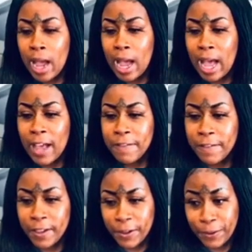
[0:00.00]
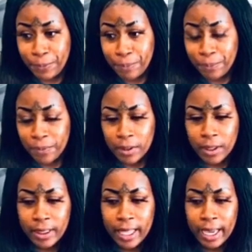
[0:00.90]
I feel
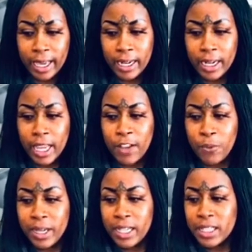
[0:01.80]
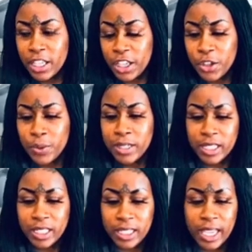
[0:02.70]
that if we
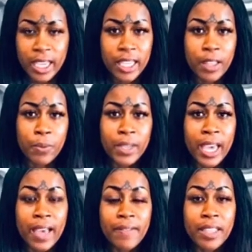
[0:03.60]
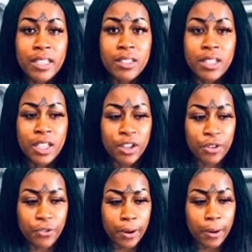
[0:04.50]
continuously say that we have things to heal
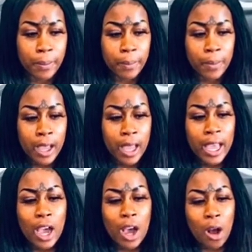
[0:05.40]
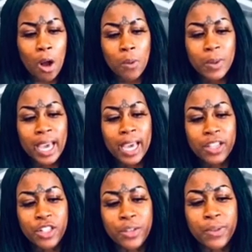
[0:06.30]
from, are we
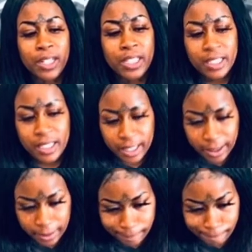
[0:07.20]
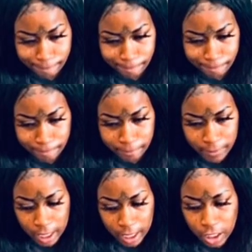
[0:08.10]
actually releasing them?
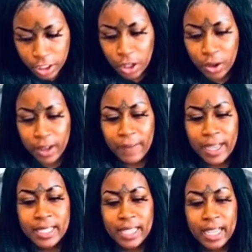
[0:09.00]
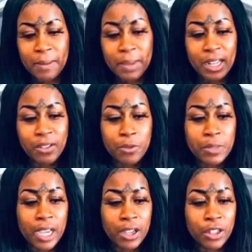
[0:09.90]
So if I say I'm healing from
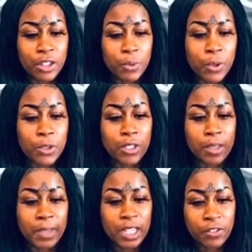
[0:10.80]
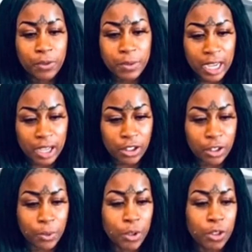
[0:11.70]
childhood wounds, I'm healing from
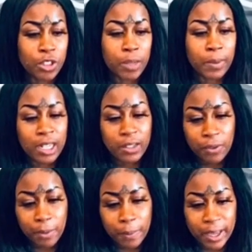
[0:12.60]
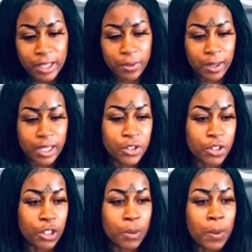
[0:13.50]
childhood wounds, I'm healing from a past
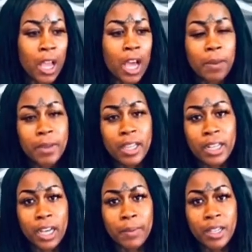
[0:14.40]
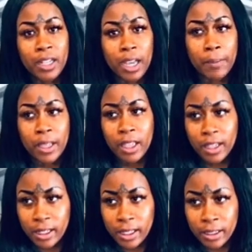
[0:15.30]
relationship, I'm healing,
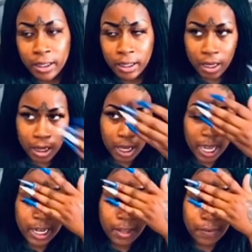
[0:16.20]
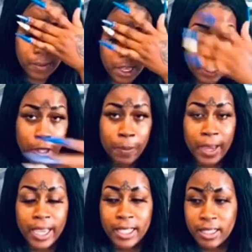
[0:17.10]
and if a year
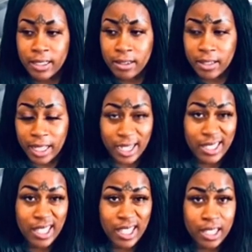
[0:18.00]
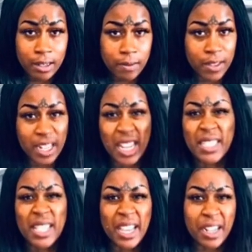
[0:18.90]
passes, like I said, the next
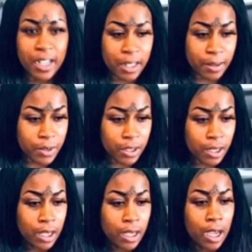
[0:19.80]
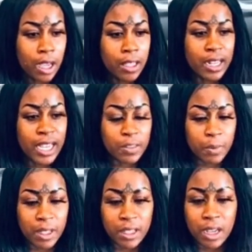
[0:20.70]
day comes, the next
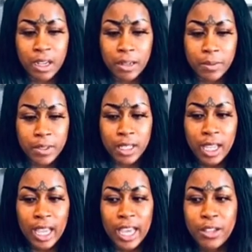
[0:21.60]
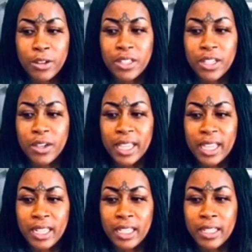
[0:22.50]
month comes, and you're still
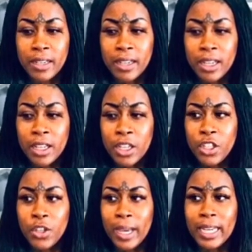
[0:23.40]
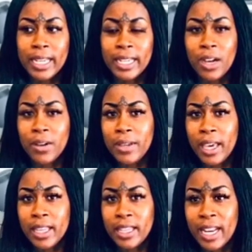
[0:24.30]
healing, you ain't let it go
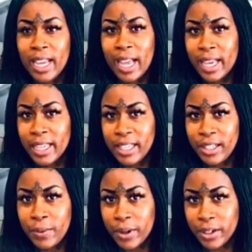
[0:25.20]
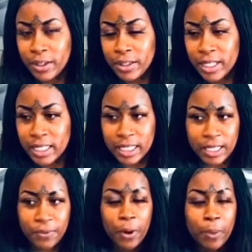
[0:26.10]
yet. That ain't how healing works. This
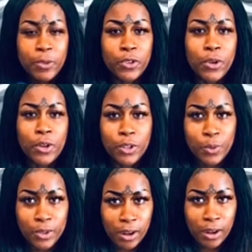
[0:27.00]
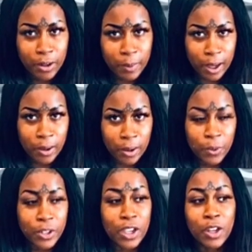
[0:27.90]
isn't pharmaceuticals we're talking about.
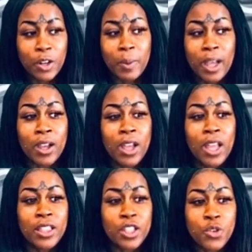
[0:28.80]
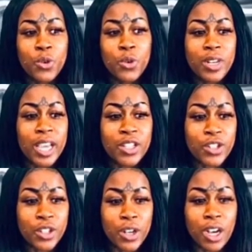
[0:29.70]
We're talking about the true
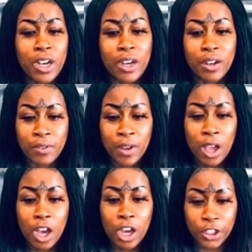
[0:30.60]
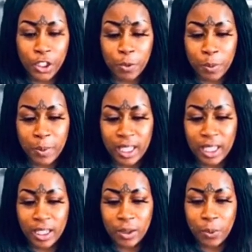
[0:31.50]
nature of a human
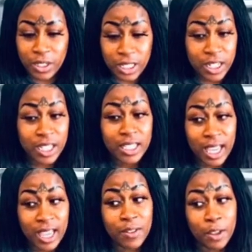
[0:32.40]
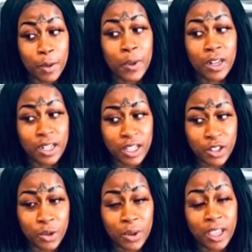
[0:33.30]
being, which does have the ability
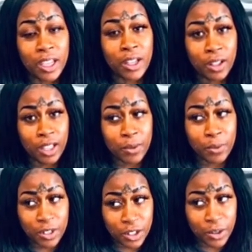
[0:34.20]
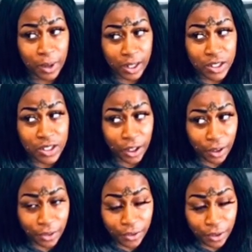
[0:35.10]
to heal and regenerate itself.